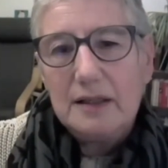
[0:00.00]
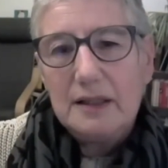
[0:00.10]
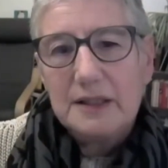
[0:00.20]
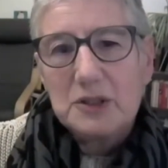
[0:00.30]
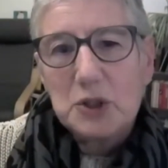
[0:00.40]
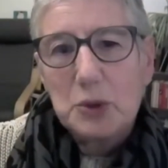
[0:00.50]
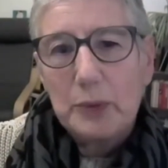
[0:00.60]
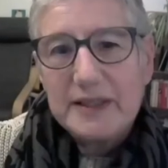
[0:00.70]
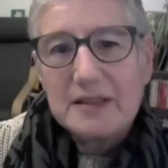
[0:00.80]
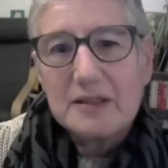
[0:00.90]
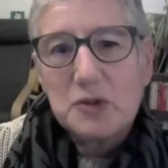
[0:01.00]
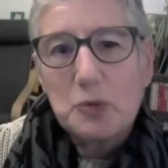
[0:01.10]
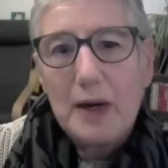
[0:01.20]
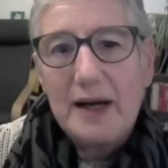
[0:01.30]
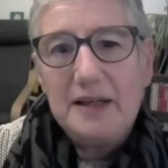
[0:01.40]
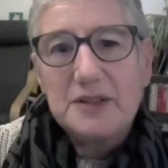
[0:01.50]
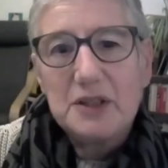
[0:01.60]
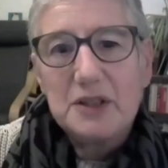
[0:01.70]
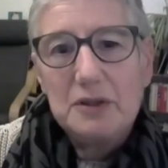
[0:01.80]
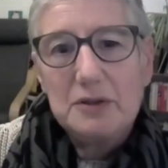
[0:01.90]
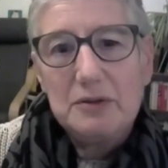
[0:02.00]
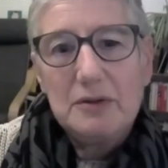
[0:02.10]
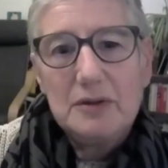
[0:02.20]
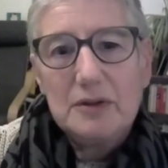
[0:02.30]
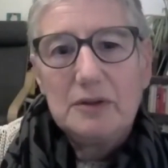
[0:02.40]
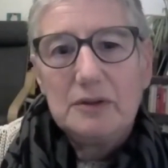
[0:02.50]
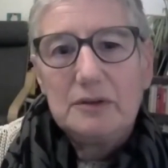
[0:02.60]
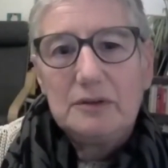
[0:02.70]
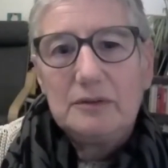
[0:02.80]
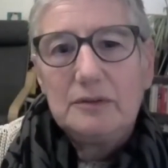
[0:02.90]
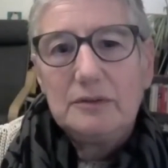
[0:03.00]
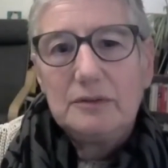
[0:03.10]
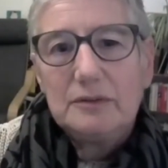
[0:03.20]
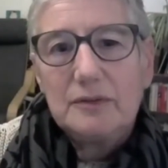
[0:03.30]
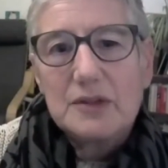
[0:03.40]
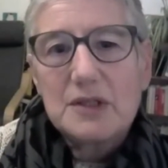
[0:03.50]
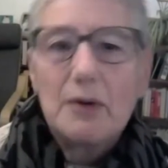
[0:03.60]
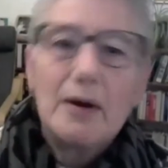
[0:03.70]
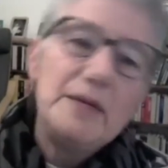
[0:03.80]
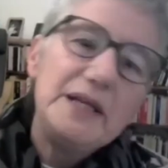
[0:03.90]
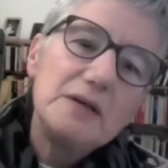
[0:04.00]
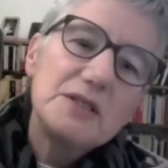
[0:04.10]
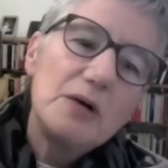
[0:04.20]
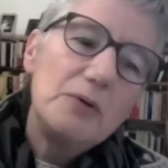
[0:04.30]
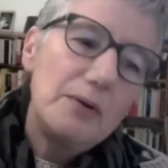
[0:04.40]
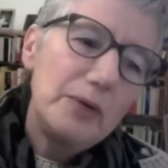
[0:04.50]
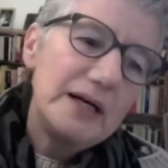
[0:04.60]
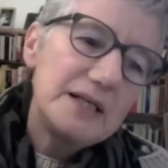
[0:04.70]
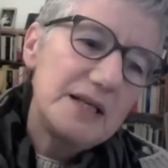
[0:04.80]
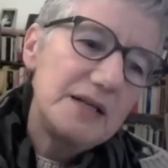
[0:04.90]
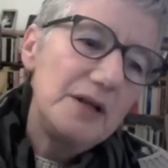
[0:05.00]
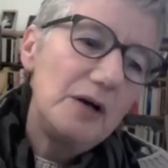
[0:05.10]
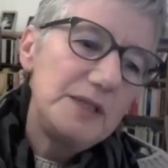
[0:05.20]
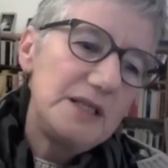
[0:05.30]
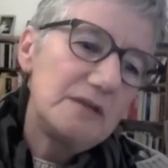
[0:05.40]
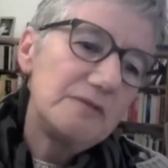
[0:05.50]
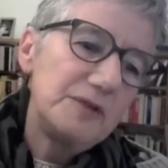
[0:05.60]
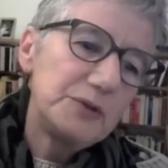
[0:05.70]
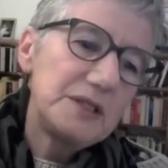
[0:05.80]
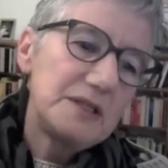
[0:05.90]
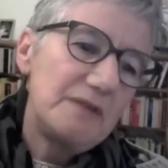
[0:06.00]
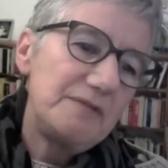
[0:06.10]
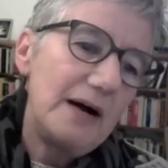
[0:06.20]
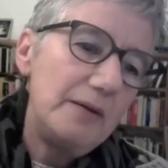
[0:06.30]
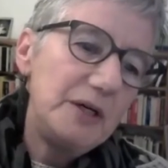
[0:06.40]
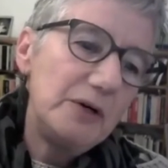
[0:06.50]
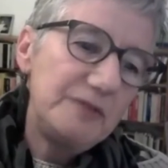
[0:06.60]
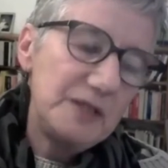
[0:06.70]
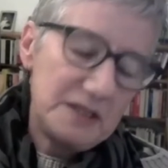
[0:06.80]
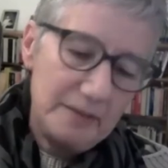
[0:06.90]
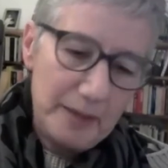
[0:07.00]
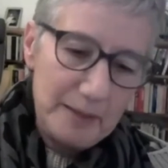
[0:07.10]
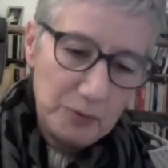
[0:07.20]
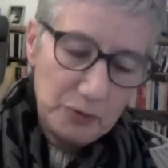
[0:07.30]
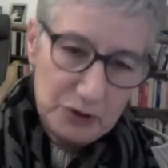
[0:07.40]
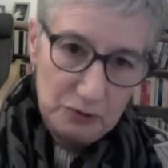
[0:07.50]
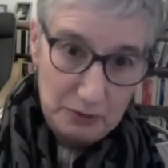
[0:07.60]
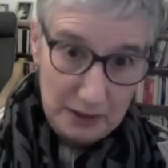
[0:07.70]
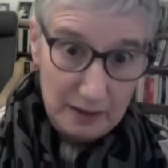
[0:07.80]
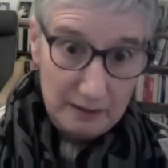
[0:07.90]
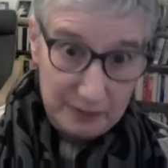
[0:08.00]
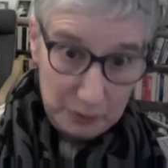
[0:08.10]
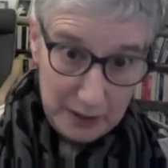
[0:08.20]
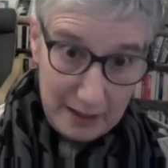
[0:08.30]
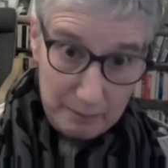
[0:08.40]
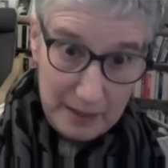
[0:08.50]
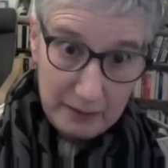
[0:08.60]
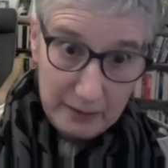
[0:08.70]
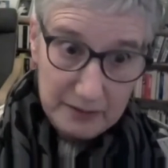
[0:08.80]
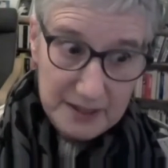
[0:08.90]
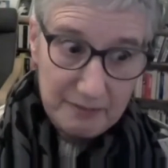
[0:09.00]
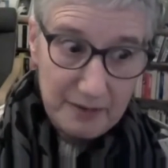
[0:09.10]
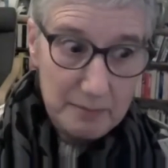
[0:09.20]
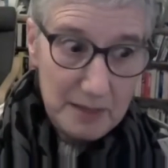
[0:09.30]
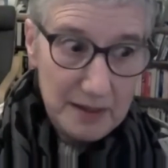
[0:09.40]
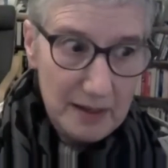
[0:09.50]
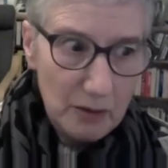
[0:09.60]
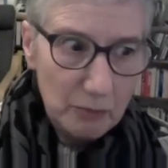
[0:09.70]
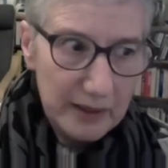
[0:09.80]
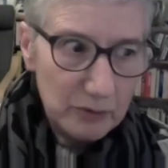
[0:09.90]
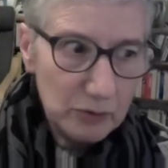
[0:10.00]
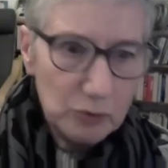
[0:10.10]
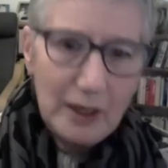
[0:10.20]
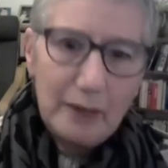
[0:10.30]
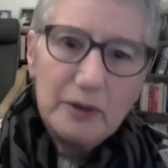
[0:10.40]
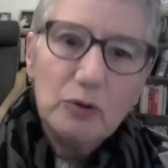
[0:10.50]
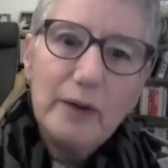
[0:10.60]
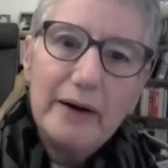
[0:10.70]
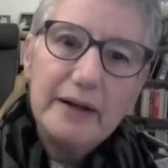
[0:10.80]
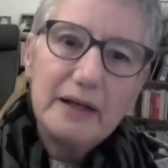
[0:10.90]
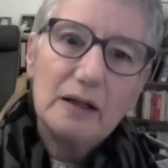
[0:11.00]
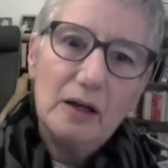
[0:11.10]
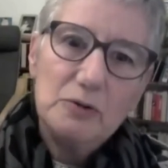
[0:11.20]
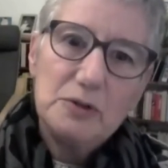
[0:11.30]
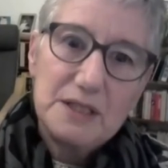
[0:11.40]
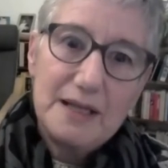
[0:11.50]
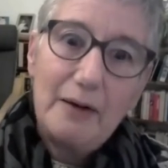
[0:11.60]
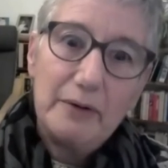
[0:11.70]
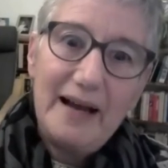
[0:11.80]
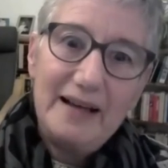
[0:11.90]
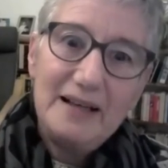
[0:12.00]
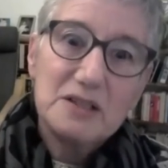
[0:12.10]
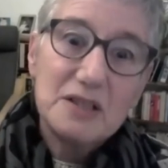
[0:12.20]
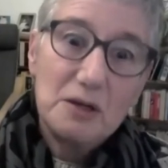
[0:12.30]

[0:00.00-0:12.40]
choiceless way to you. Yeah. So I mean, no, so when I said nobody can filter stuff out, I mean, obviously people do filter out background stuff. I meant we're all wearing clothes now, and it